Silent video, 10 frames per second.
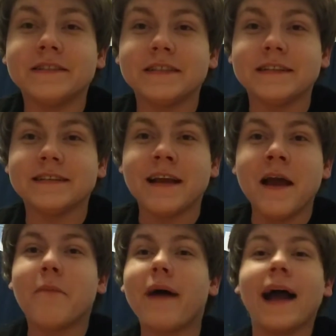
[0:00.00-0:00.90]
Then I was
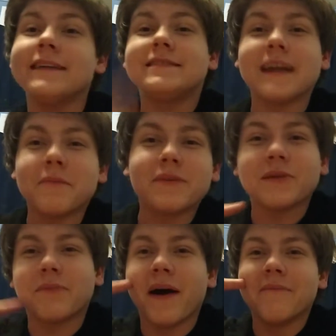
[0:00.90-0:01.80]
stupid and said,
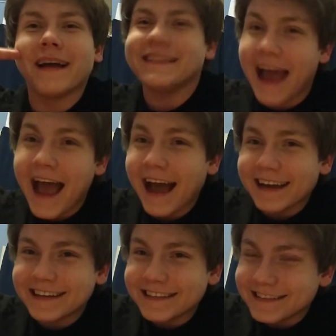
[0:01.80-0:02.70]
let's do Ariana
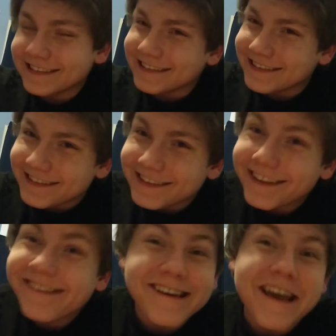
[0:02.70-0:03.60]
Grande.
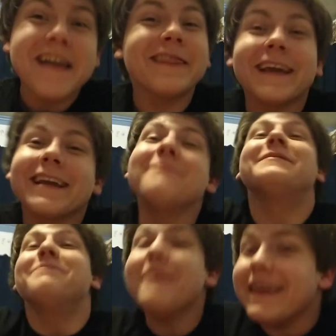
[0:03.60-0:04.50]
Thankfully, that
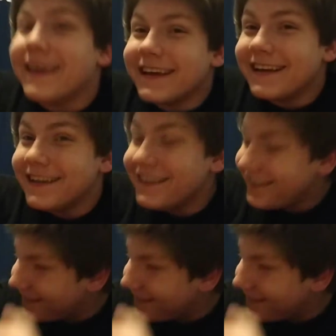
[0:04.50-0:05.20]
didn't go through because I